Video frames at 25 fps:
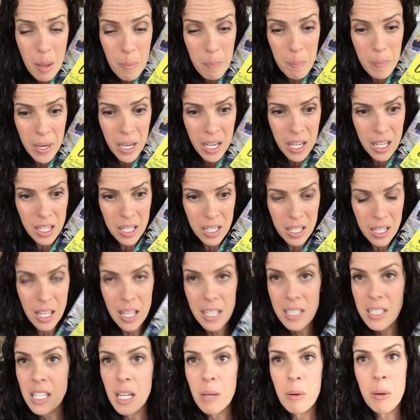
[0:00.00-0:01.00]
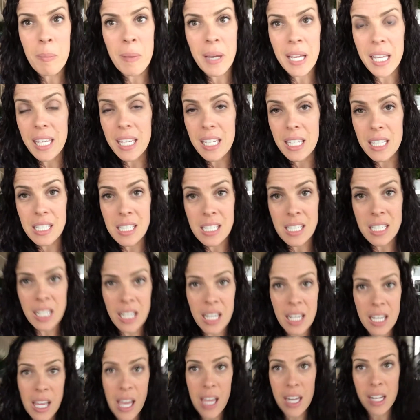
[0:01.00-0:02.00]
but it's not what my kids
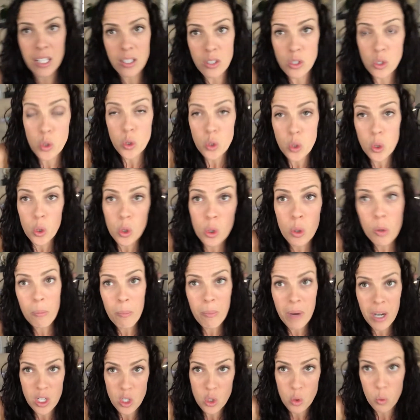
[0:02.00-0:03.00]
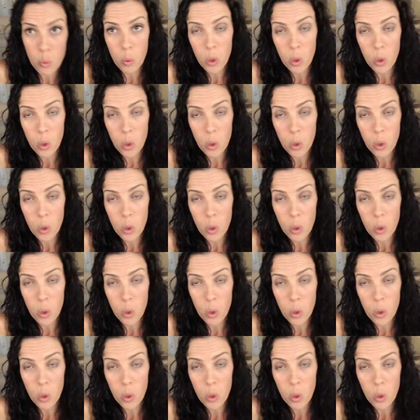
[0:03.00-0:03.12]
need and it's too much